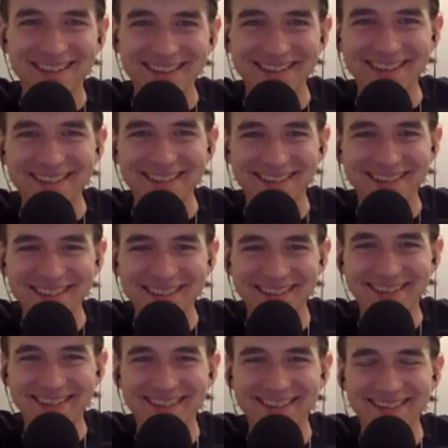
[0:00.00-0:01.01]

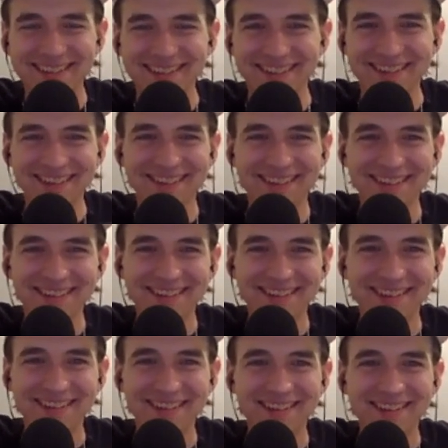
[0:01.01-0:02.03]

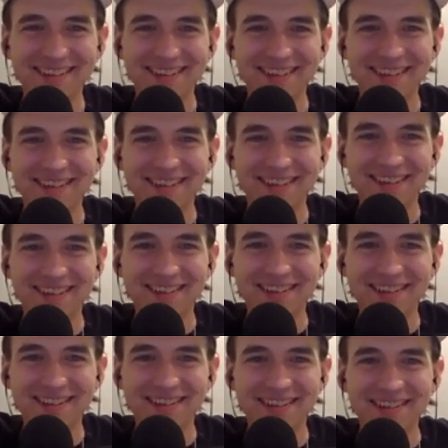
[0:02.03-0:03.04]

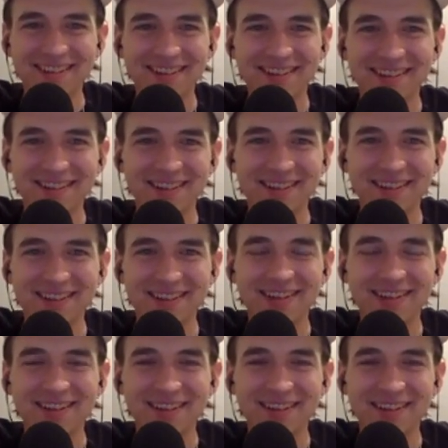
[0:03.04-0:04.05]

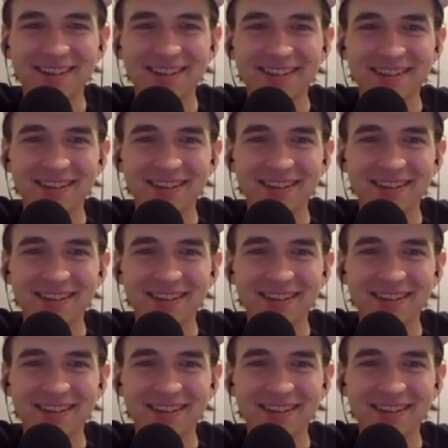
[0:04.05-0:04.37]
This person isn't speaking.